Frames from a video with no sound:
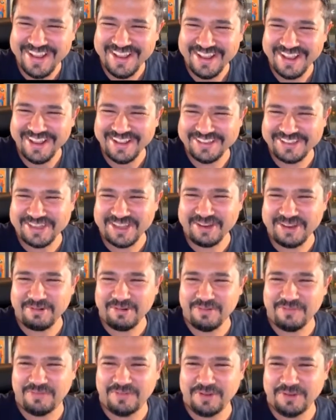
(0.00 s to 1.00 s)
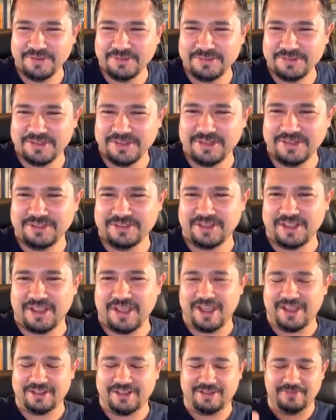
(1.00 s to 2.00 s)
It's like refusing to
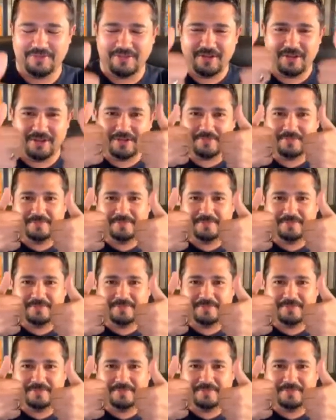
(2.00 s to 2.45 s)
activate.